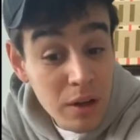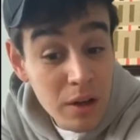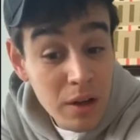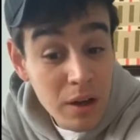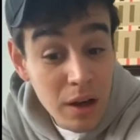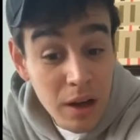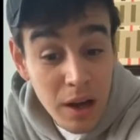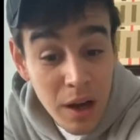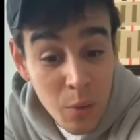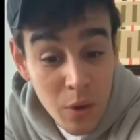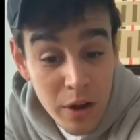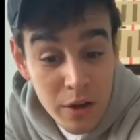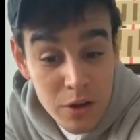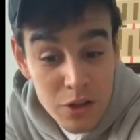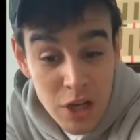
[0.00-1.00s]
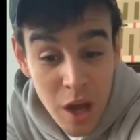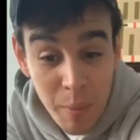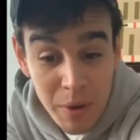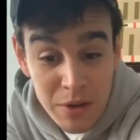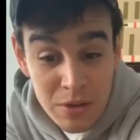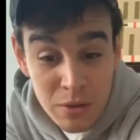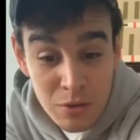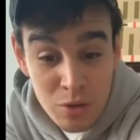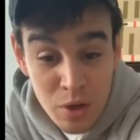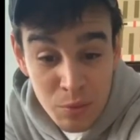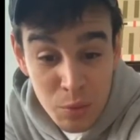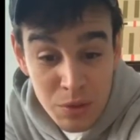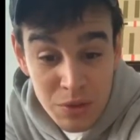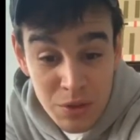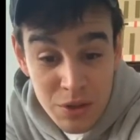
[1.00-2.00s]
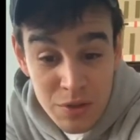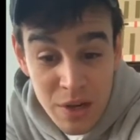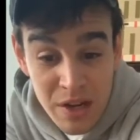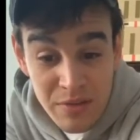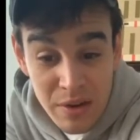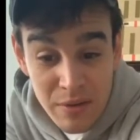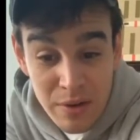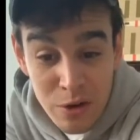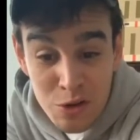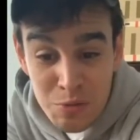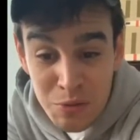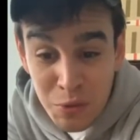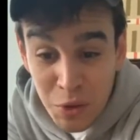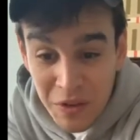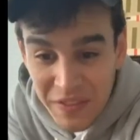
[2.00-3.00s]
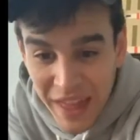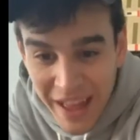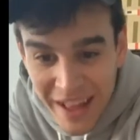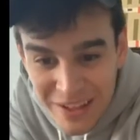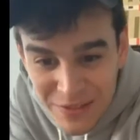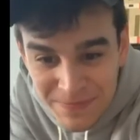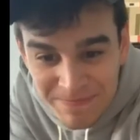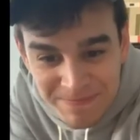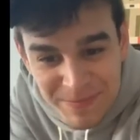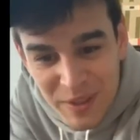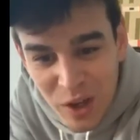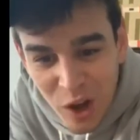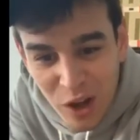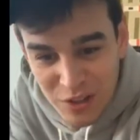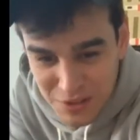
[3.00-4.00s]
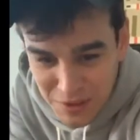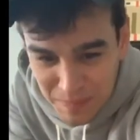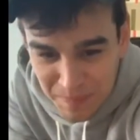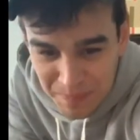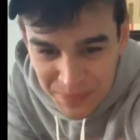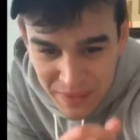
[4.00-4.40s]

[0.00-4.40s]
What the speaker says: I work in a shop, and it's so true, everyone turns right, I've never noticed before. That's awesome.